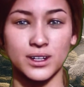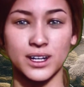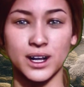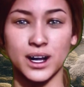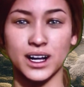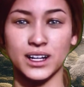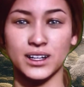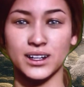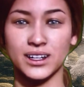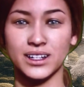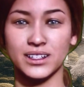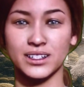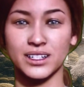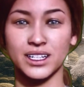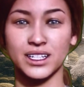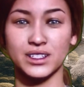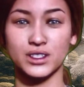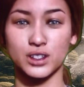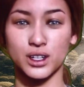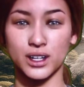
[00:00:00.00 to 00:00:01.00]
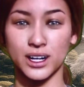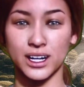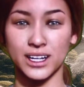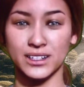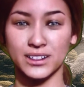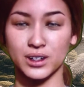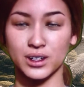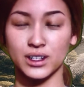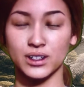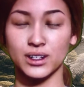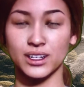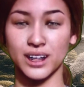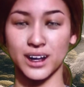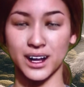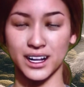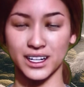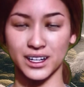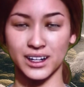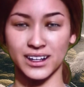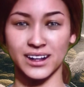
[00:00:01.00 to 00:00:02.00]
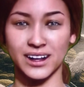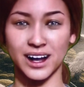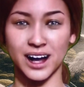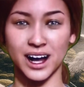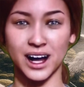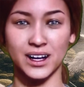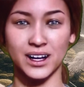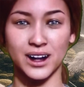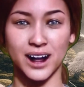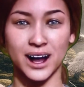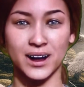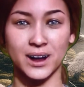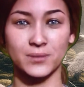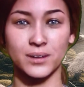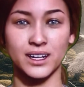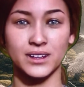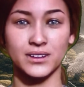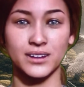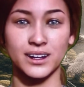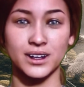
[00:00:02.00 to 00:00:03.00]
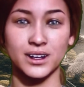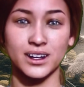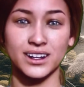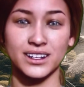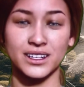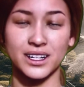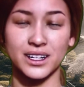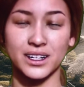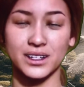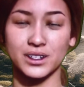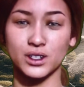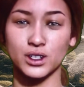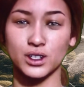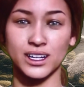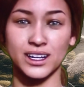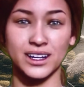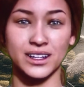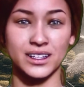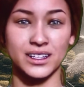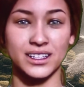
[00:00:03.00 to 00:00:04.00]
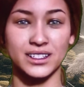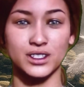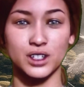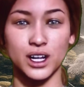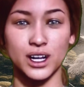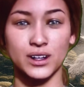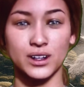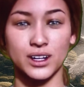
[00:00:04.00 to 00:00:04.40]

Use color intentionally to create a desired atmosphere and energy in each